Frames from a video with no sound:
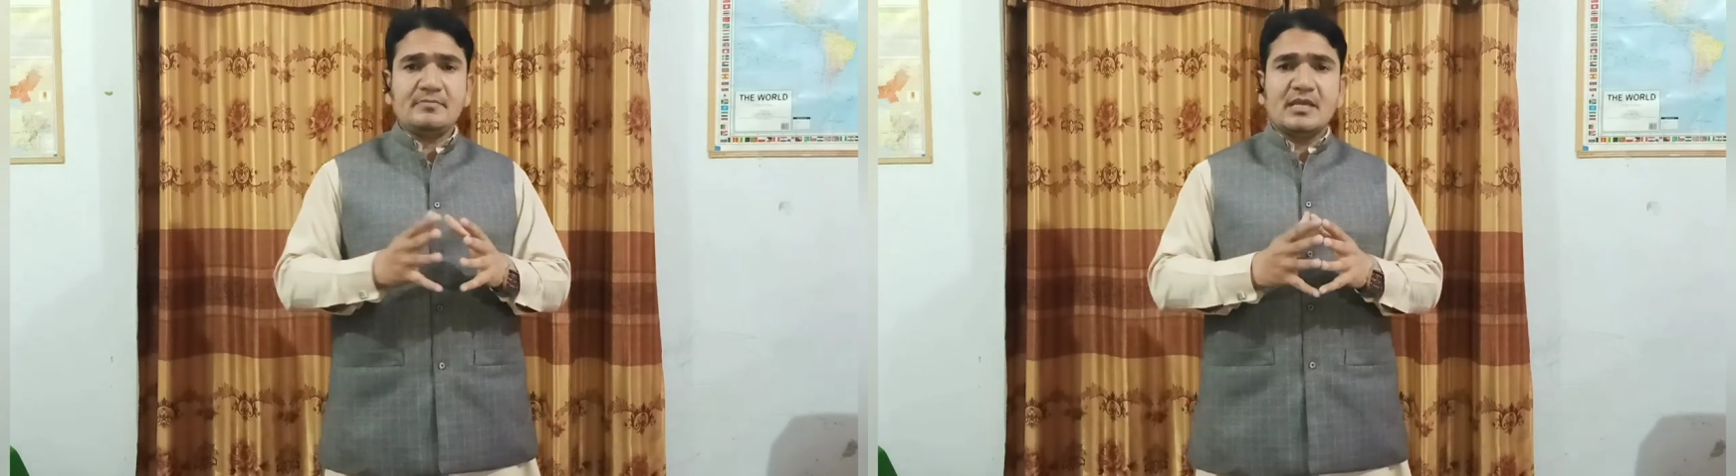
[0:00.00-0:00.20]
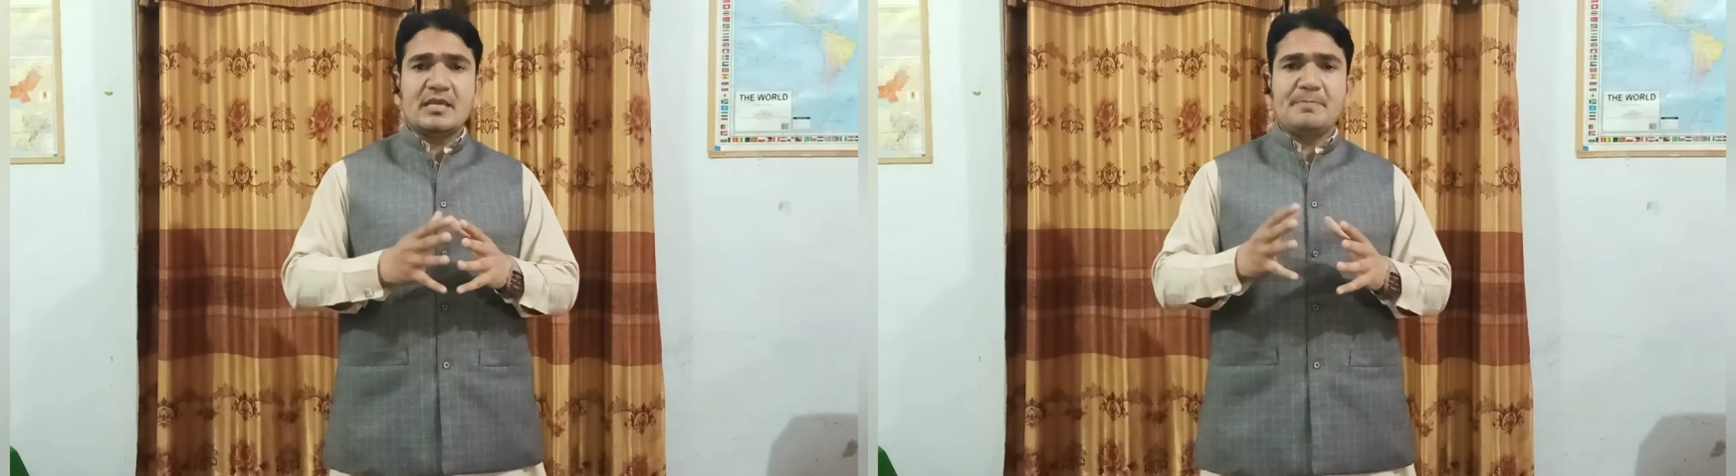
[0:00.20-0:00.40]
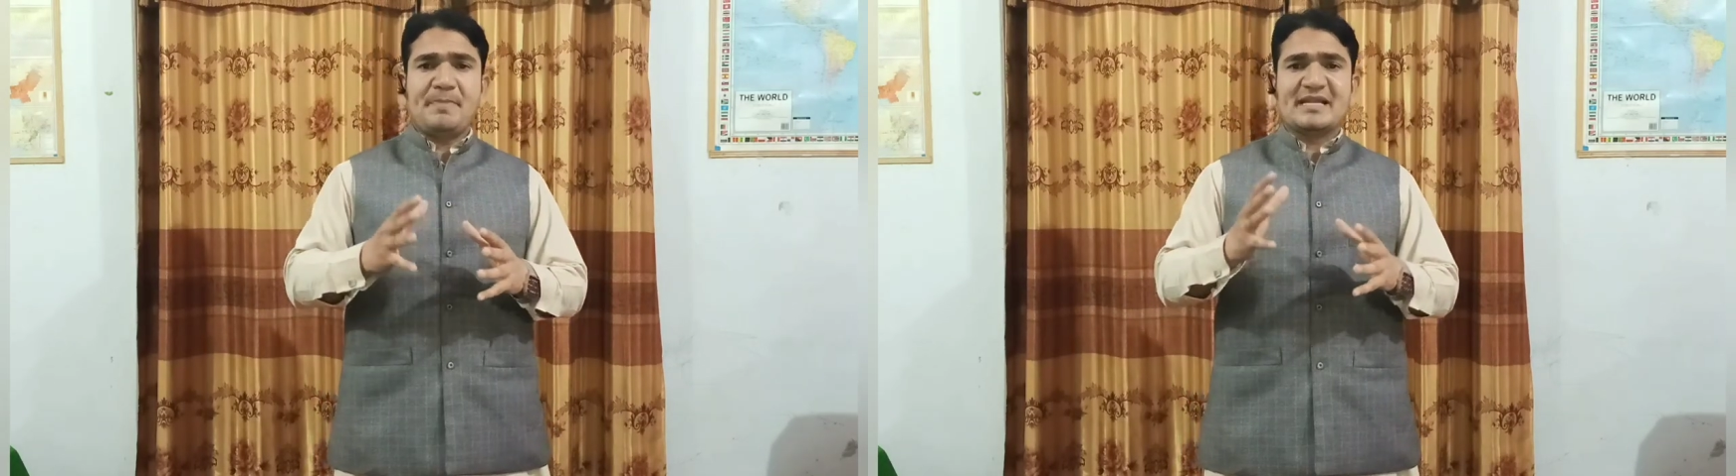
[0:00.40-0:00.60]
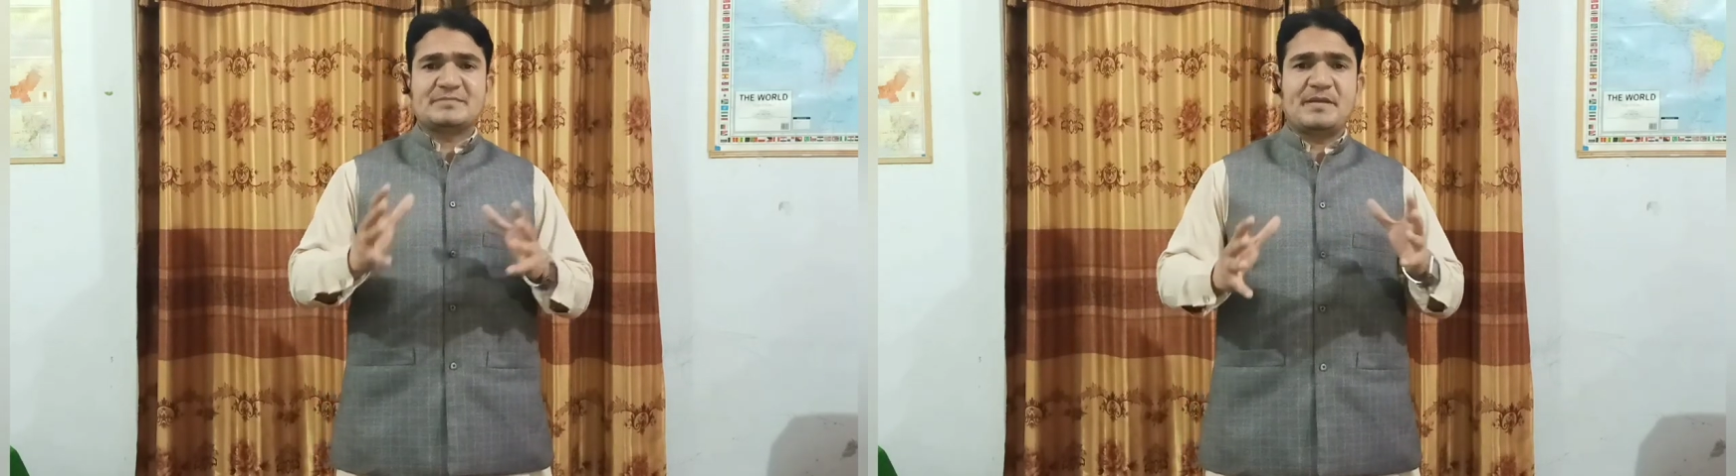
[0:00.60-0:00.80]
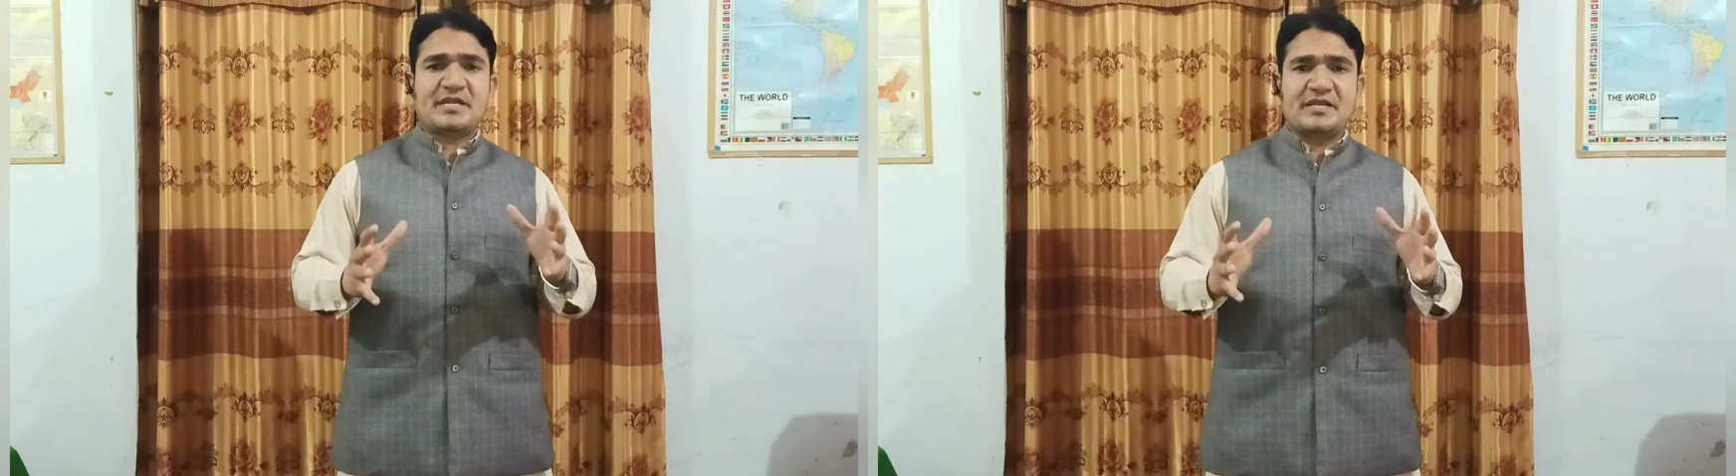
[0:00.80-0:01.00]
he
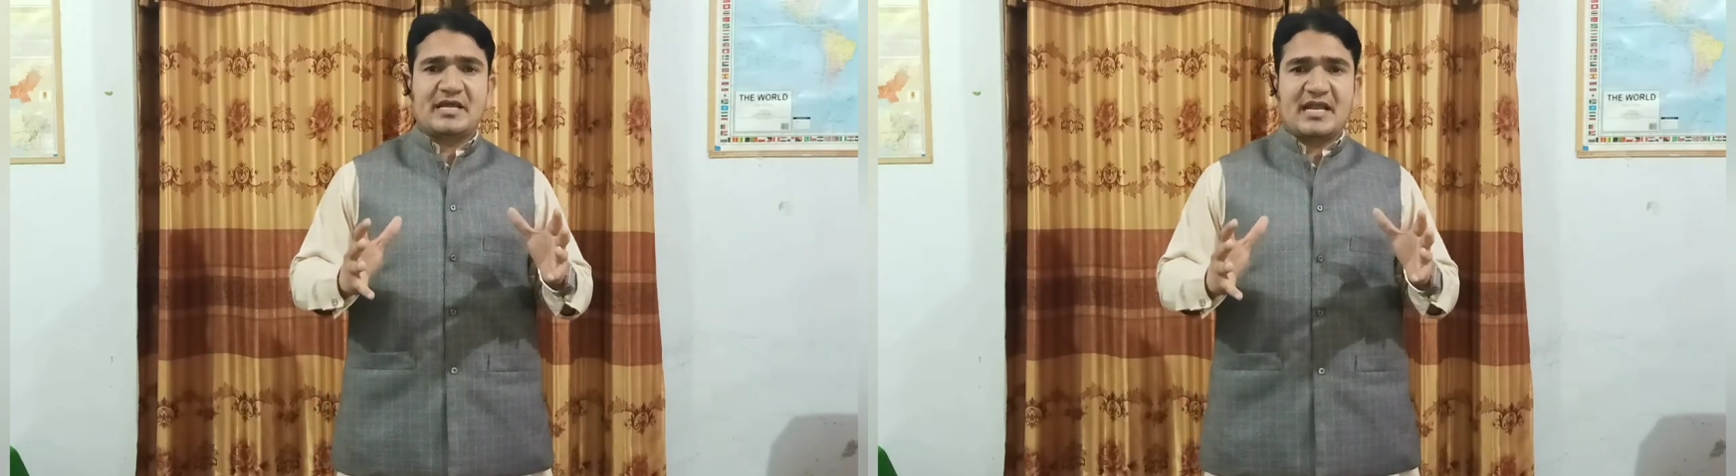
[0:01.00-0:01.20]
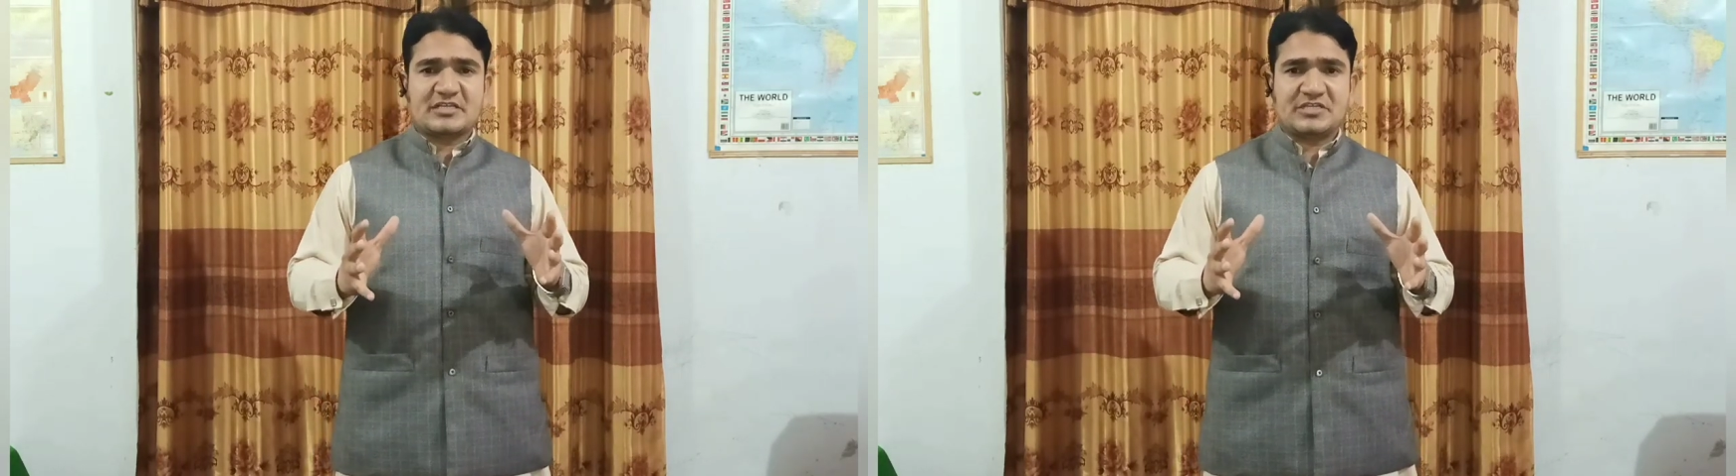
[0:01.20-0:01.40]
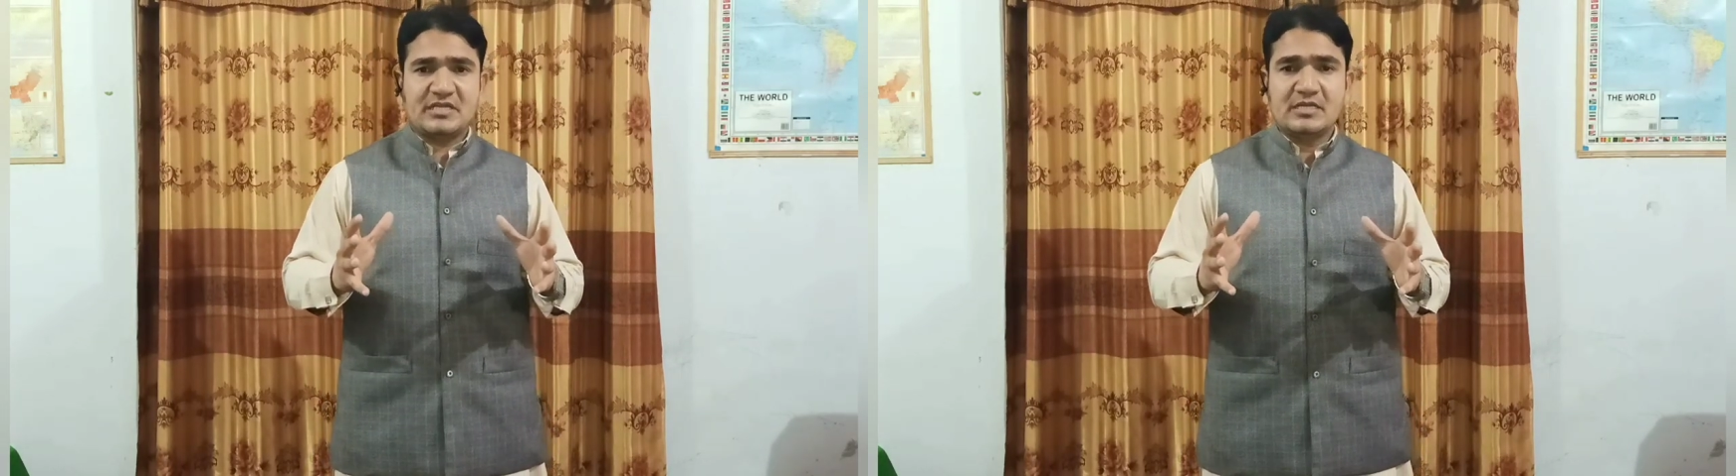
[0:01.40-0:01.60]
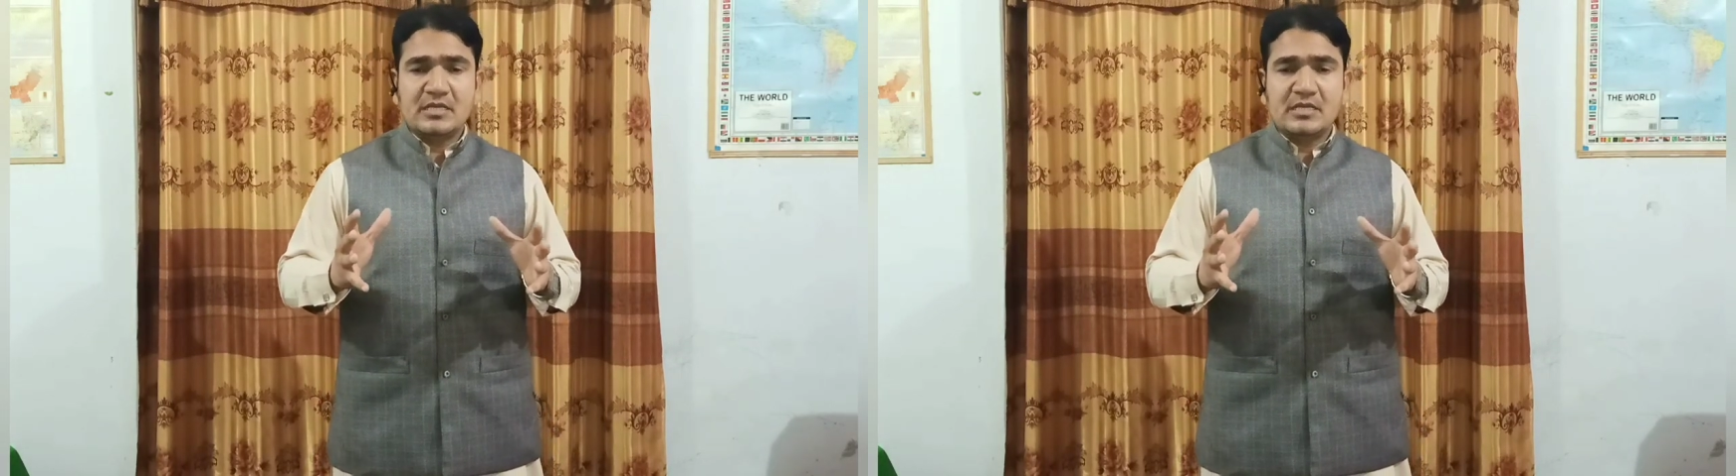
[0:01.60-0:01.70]
participated in the election